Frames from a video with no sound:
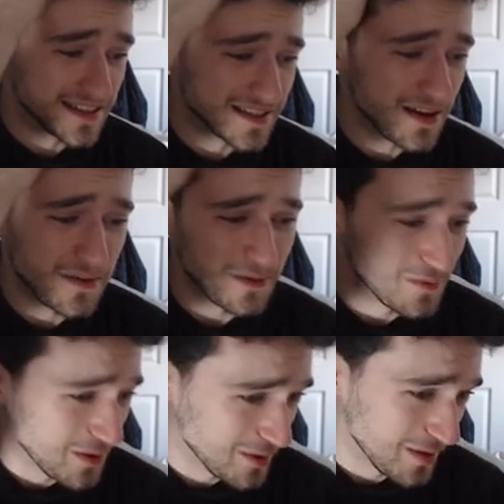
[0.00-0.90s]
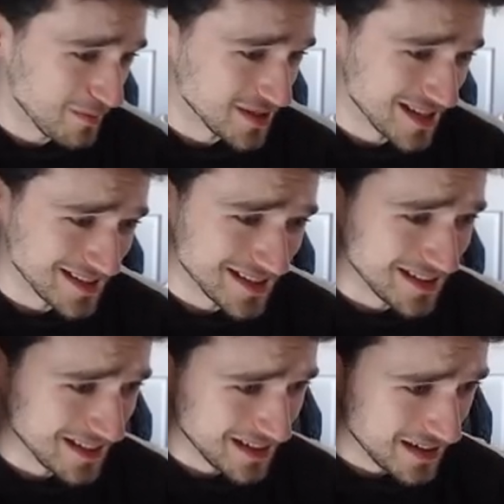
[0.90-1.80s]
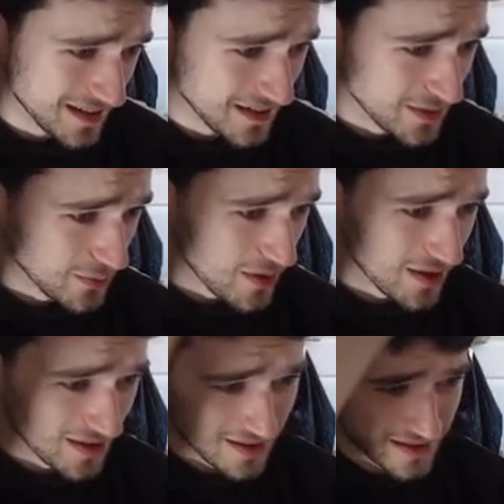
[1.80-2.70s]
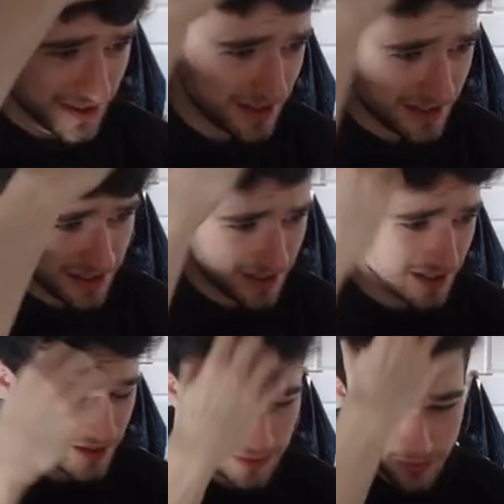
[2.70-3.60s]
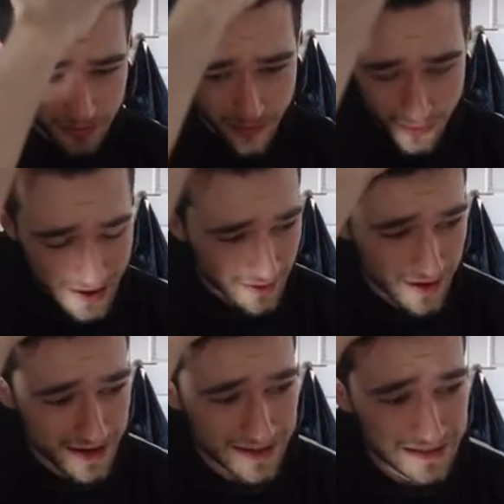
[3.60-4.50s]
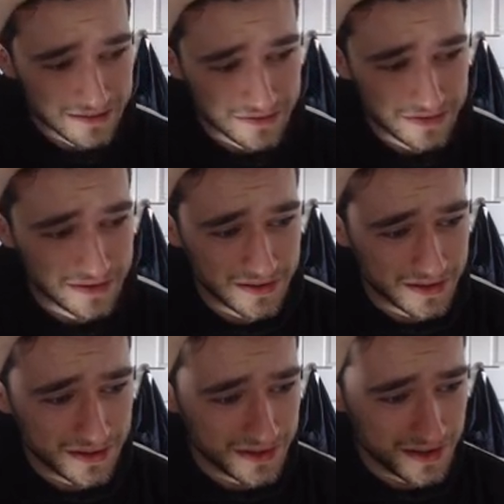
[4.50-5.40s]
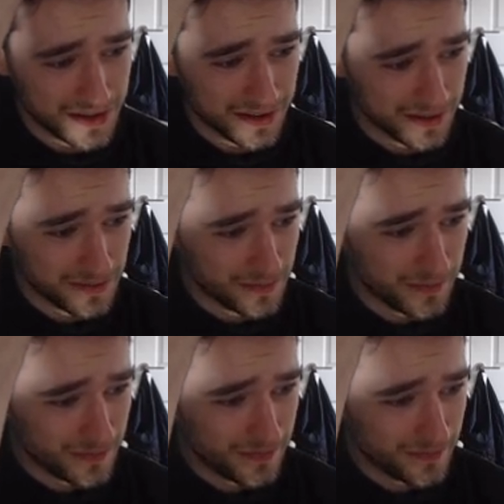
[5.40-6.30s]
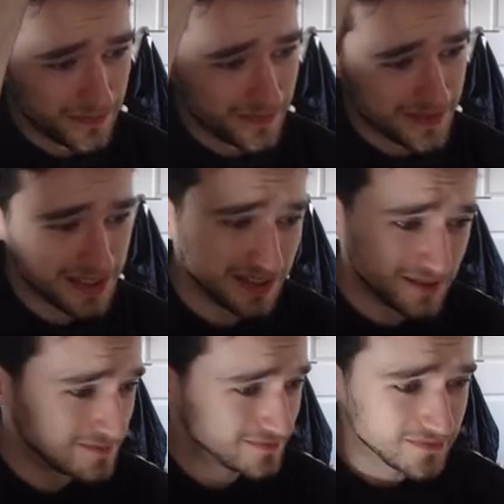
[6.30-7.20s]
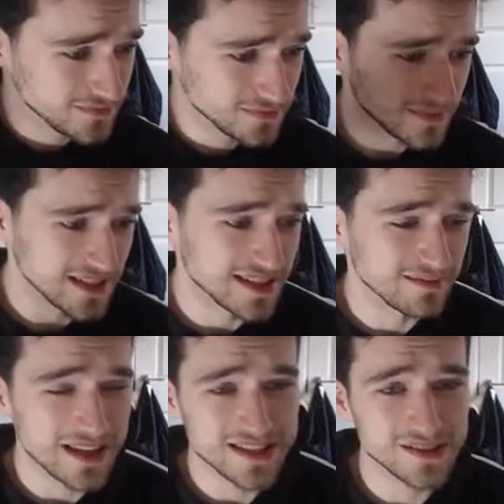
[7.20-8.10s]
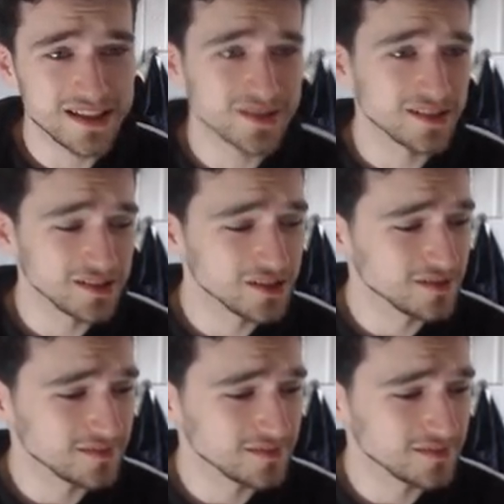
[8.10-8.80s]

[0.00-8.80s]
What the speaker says: I don't feel very represented where I live. So that's it. That's all I got.